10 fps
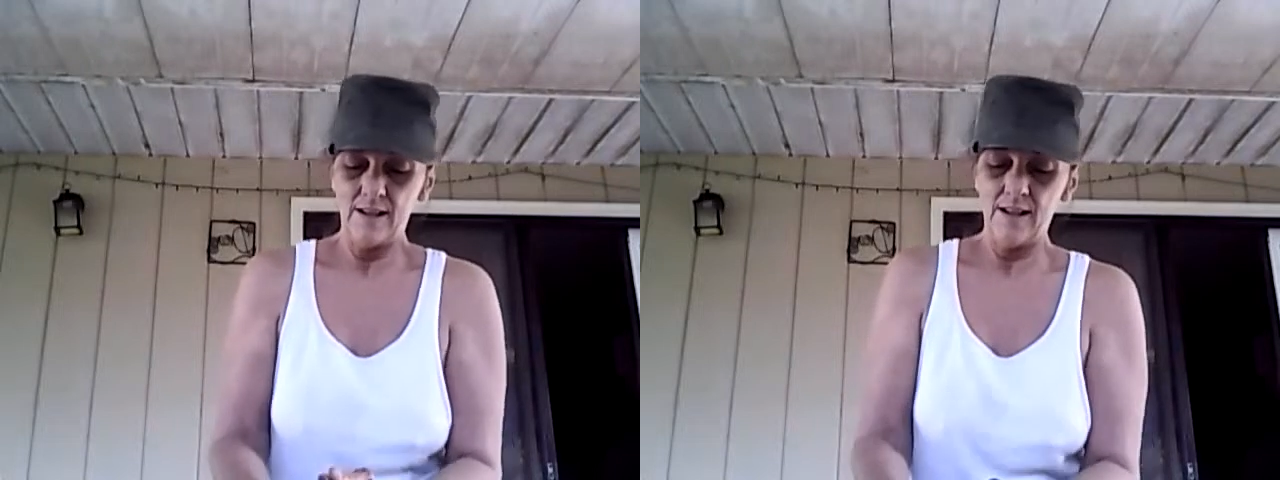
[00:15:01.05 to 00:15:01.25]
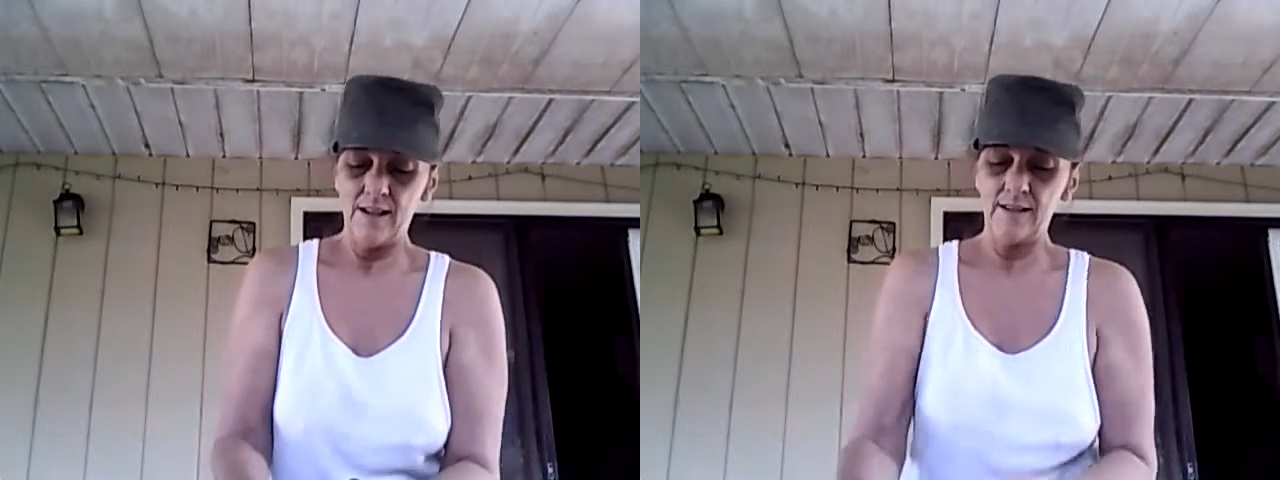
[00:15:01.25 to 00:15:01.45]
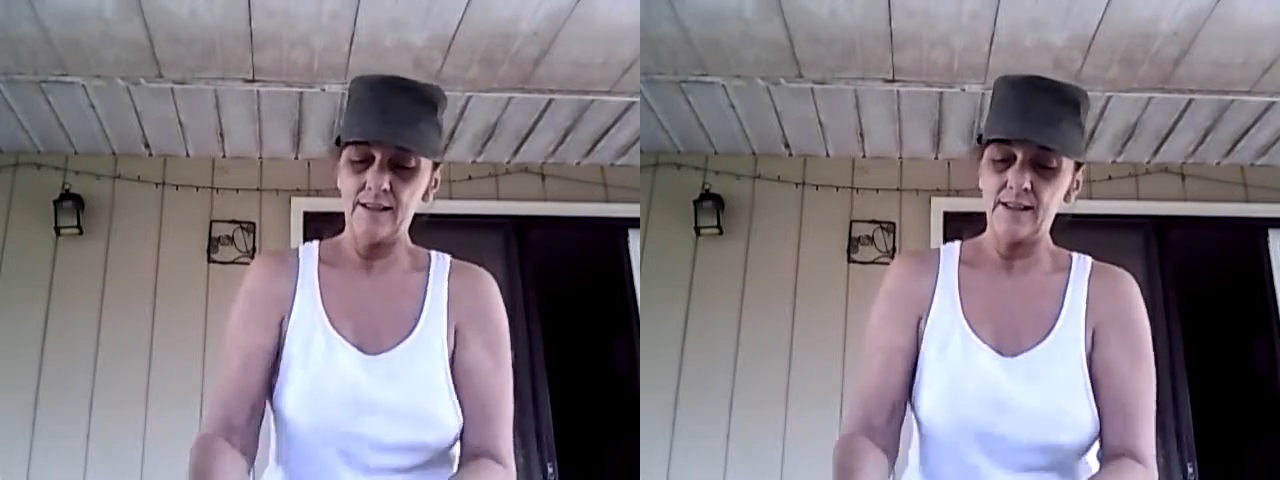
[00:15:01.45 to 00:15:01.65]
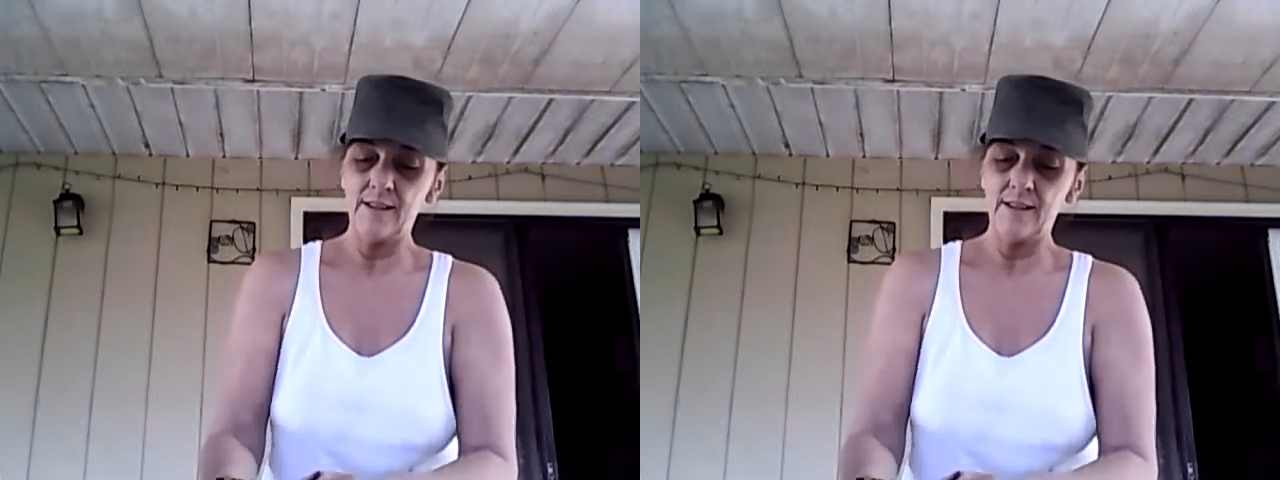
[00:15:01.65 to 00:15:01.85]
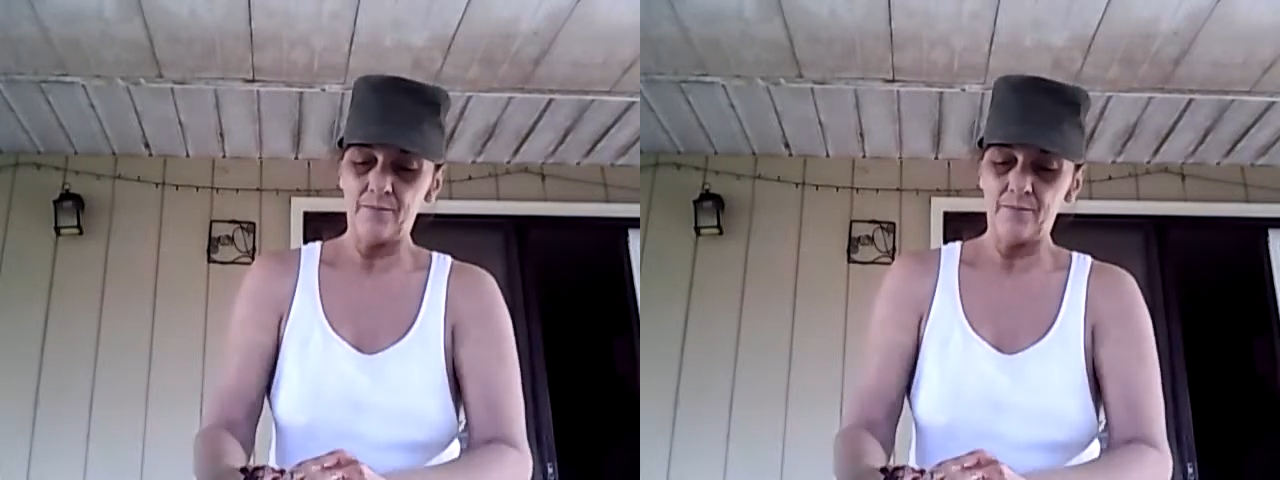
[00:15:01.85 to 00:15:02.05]
And
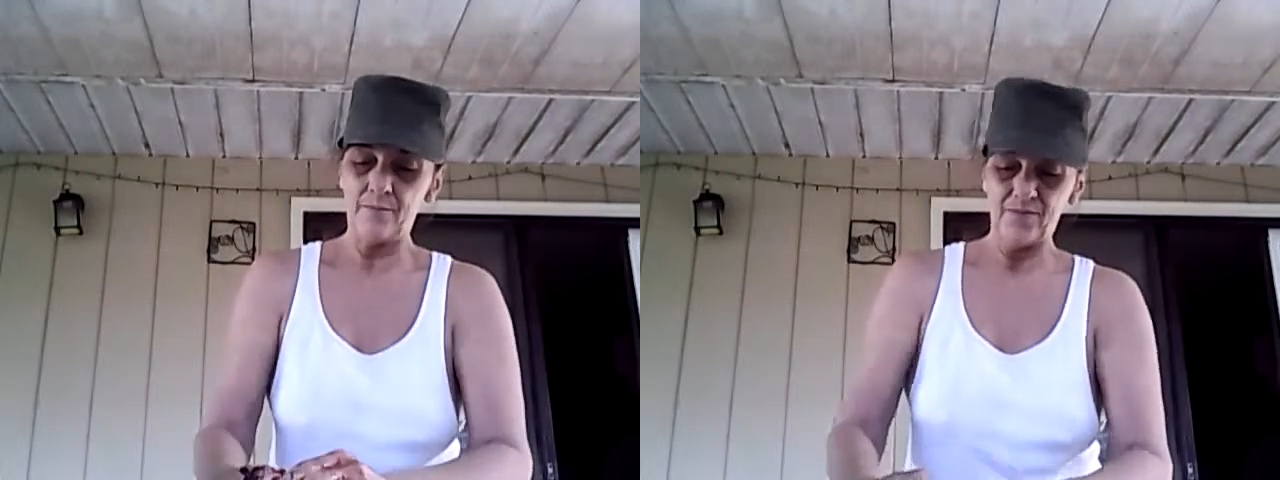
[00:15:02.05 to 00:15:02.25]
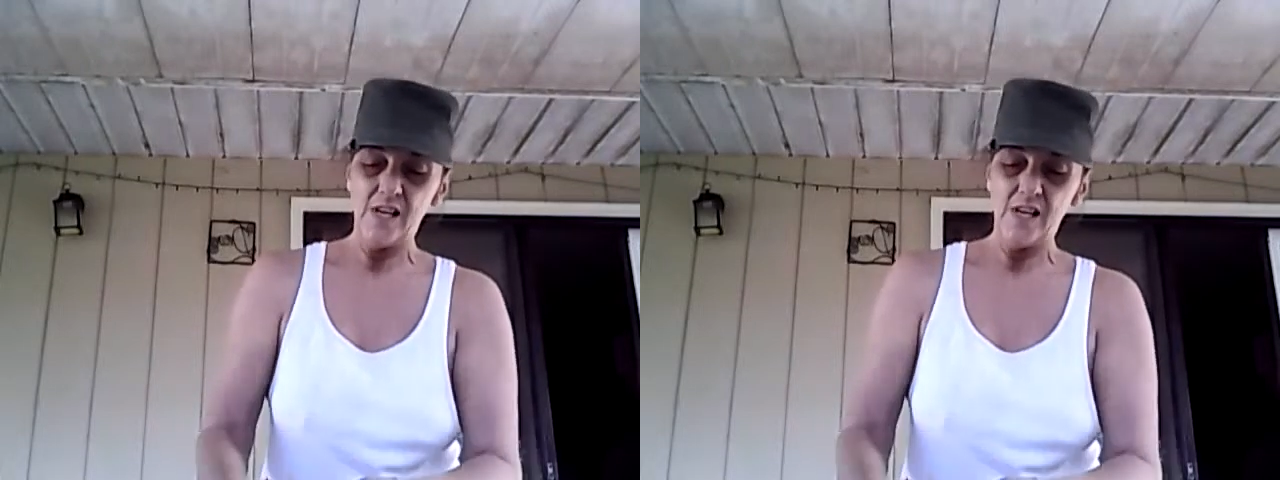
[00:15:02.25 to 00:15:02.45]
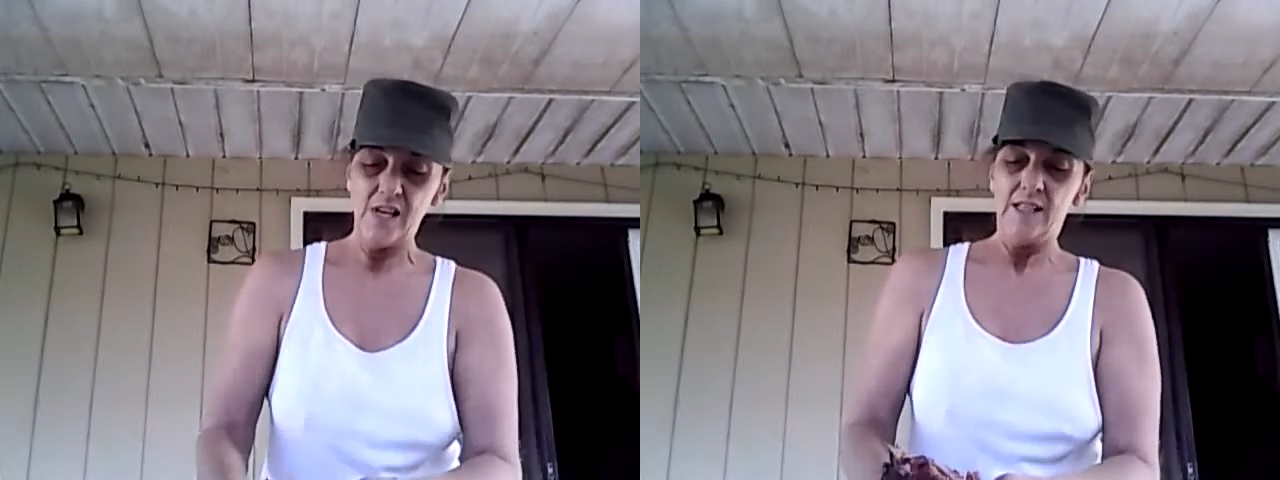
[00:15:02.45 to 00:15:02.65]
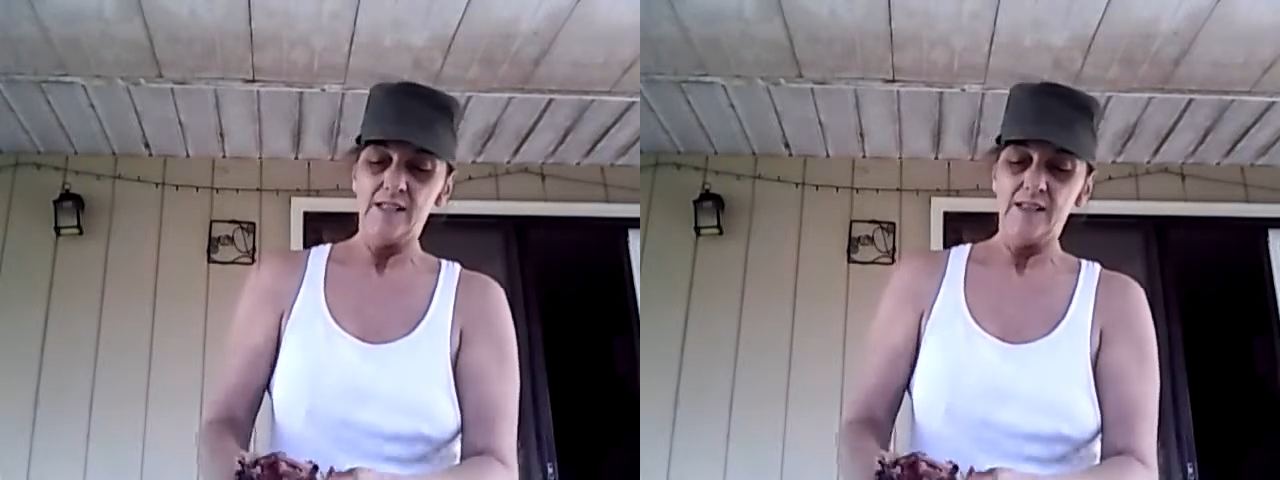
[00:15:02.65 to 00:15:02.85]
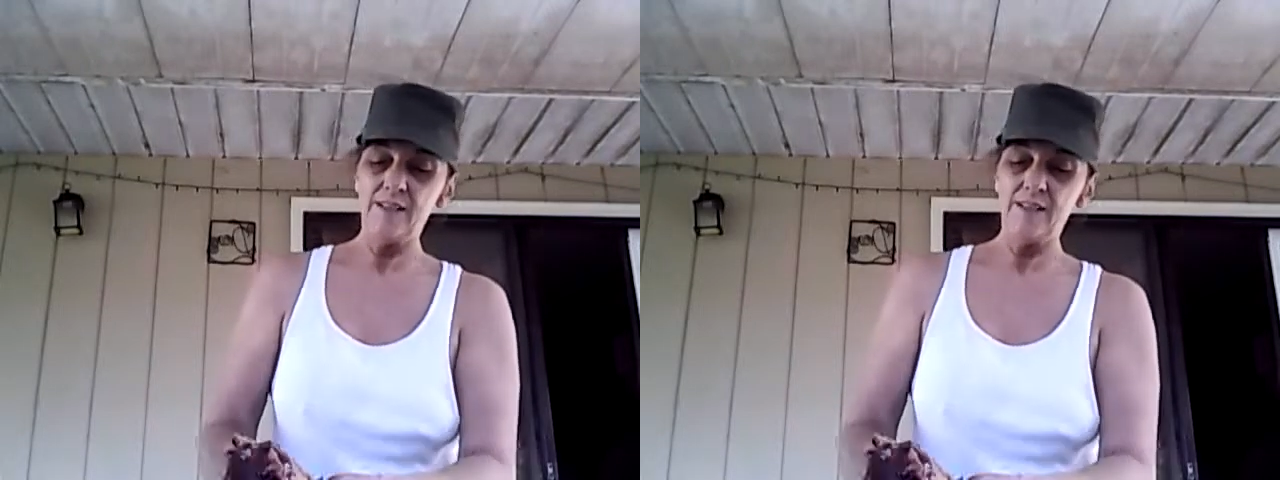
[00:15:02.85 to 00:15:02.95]
so So